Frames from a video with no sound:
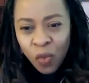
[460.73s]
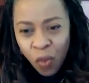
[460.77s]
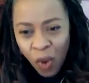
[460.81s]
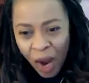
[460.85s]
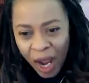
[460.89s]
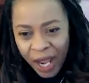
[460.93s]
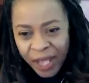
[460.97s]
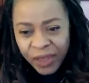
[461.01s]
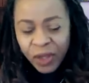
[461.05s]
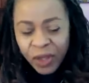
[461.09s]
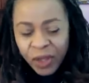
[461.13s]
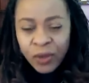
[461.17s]

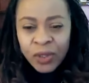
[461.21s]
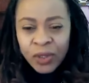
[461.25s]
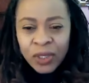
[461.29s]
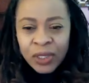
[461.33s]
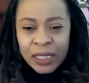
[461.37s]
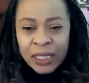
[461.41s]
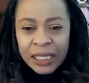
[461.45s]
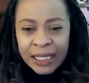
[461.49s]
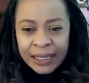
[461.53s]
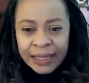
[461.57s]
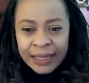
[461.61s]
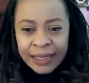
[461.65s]
Write
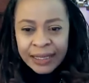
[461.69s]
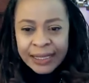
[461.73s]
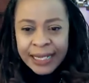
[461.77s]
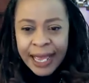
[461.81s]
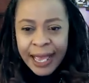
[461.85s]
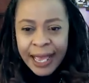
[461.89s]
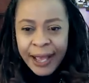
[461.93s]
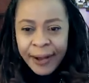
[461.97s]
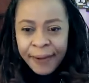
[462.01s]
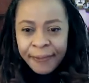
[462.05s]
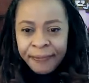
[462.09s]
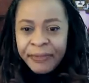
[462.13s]
those things
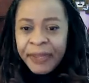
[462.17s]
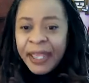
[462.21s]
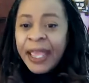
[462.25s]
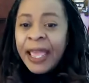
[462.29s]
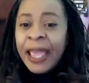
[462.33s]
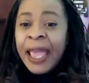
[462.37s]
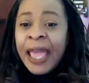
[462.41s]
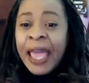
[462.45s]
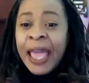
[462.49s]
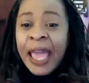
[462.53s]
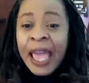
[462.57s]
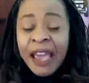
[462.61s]

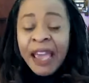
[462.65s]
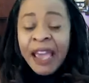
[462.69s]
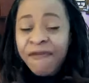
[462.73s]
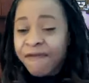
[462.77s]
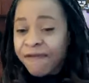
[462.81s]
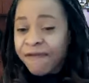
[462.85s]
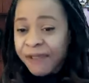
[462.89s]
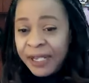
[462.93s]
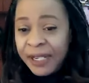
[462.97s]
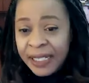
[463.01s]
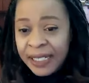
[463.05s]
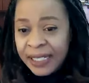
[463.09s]
down.
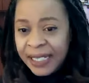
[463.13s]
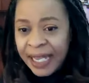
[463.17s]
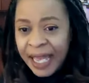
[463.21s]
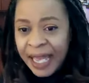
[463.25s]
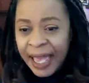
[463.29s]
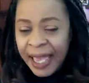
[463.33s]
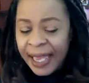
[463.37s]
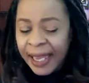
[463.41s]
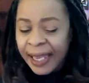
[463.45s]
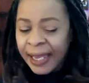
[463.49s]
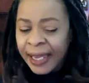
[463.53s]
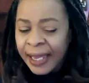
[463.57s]
Every
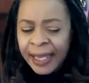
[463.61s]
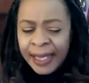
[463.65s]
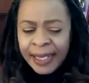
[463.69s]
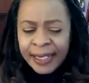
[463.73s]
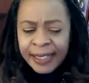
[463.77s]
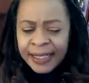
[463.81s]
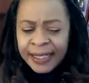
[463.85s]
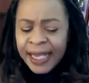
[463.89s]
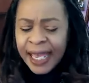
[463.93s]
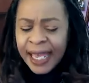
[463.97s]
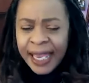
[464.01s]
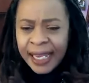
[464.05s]

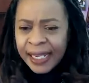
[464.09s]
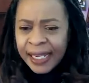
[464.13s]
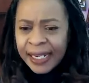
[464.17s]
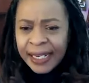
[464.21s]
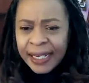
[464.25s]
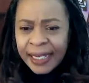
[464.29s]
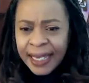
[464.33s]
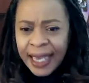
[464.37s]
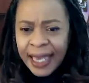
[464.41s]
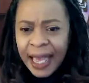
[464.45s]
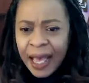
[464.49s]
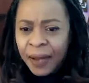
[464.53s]
day,
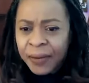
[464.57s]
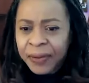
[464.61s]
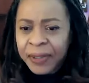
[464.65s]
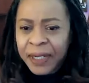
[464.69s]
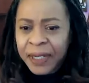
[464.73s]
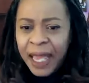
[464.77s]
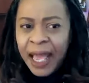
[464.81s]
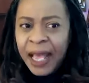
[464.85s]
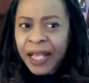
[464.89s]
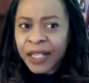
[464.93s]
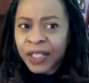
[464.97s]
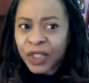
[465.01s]
take an
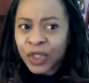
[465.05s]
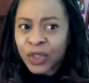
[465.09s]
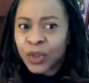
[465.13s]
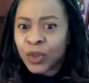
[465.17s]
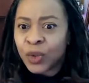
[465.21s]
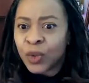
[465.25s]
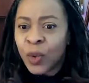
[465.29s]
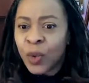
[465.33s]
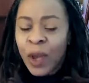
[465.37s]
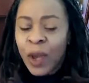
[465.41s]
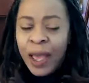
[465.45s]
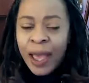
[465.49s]
account
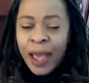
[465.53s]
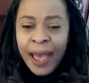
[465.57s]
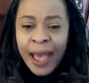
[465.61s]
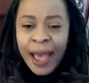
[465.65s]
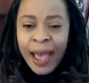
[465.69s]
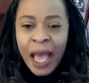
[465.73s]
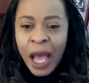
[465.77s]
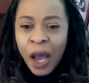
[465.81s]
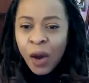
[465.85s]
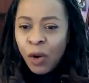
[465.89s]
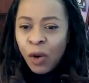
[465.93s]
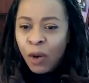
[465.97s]
as to
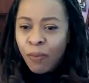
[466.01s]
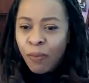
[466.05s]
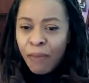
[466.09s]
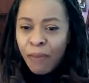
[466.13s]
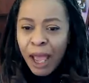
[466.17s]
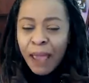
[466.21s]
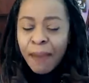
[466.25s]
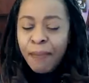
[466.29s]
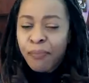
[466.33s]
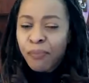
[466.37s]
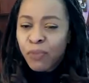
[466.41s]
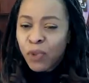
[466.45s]
how
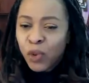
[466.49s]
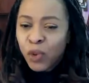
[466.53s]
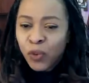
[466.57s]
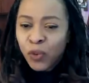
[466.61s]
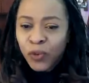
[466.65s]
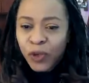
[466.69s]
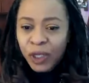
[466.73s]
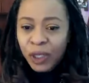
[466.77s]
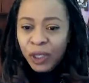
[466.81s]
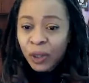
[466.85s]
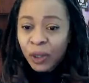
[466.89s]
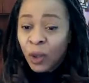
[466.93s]
am I
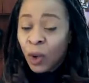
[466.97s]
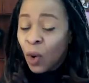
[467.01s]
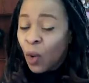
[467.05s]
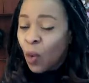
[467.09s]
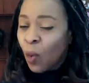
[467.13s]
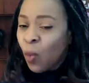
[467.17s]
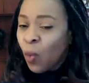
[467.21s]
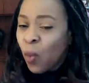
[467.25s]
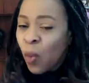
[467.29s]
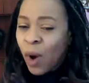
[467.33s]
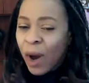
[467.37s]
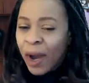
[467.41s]
moving
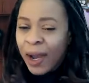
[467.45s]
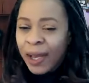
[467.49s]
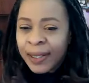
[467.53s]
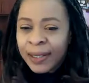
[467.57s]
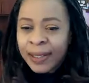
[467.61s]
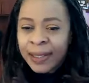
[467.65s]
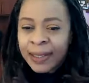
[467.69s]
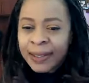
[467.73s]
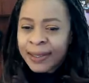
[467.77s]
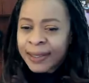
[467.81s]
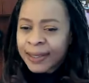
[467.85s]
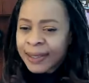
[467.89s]

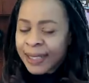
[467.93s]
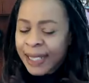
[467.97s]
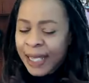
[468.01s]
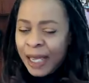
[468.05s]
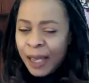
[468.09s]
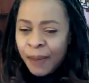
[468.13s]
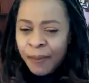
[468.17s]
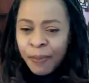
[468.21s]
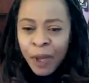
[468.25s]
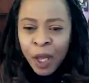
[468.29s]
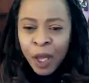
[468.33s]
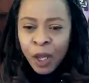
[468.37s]
one
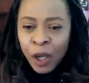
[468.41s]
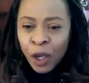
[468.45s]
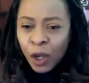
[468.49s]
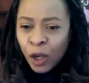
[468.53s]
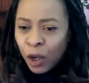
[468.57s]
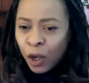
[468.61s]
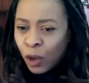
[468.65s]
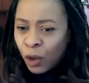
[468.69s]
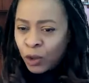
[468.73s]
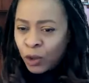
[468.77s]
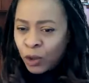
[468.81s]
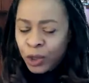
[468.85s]
step
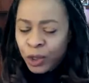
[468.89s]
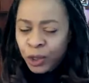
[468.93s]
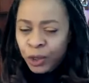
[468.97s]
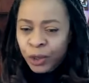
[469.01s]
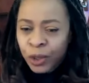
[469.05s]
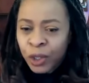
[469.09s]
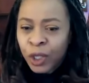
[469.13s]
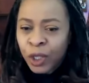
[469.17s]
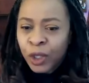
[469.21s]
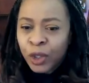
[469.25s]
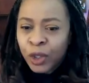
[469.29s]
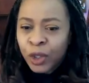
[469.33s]

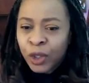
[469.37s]
closer